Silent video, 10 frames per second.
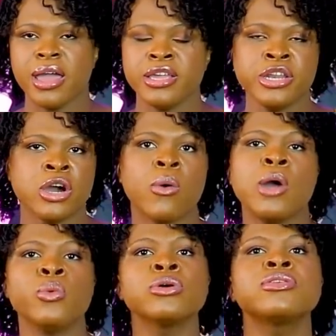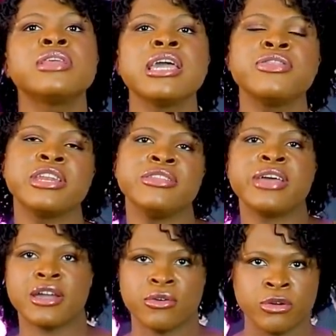I will say that in
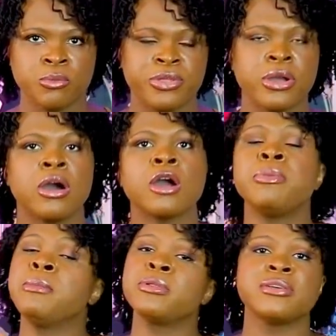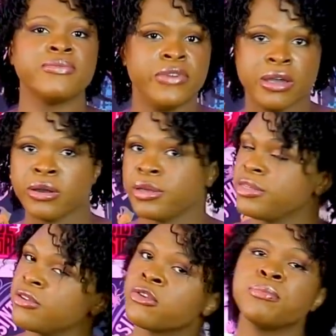that group, there are people of various
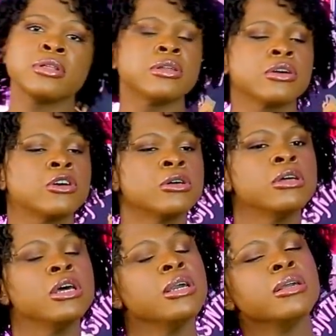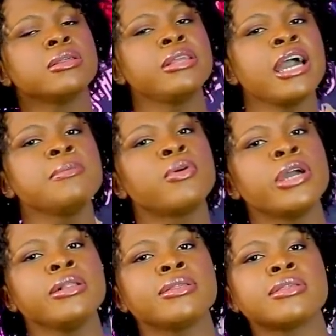different political
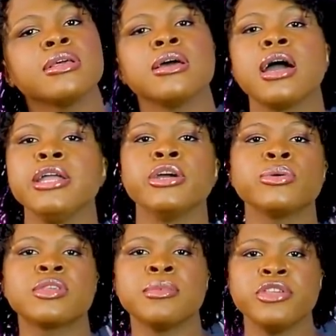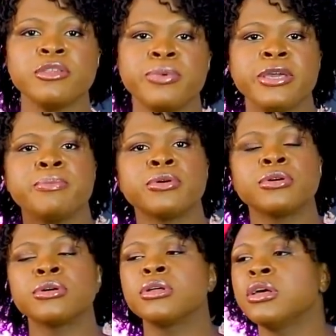standpoints. I know some of these
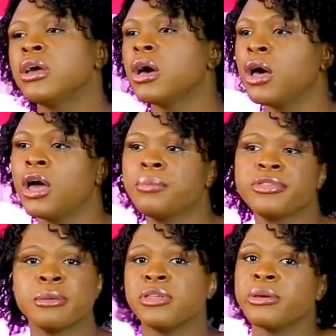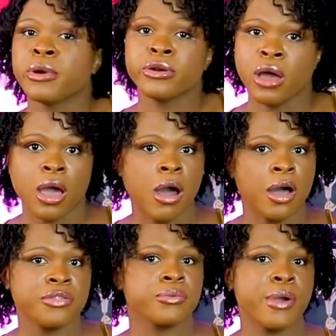people Some of them are not
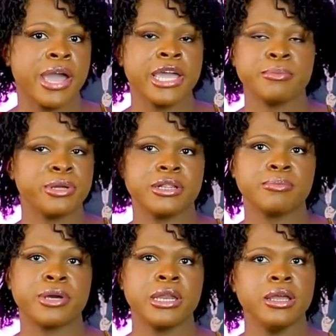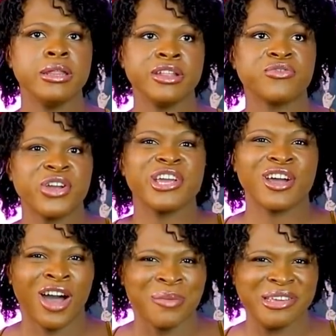on the right, but it's very
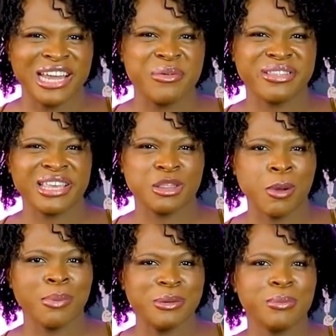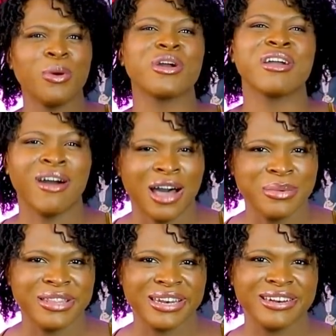common. I would say it's probably more
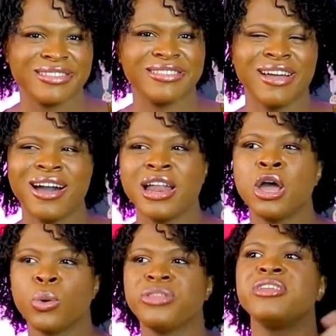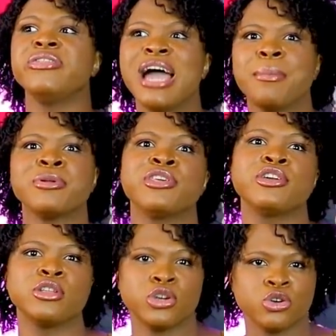common than it is not within that
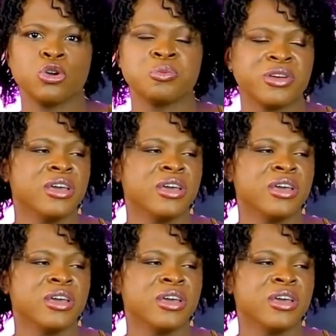particular group,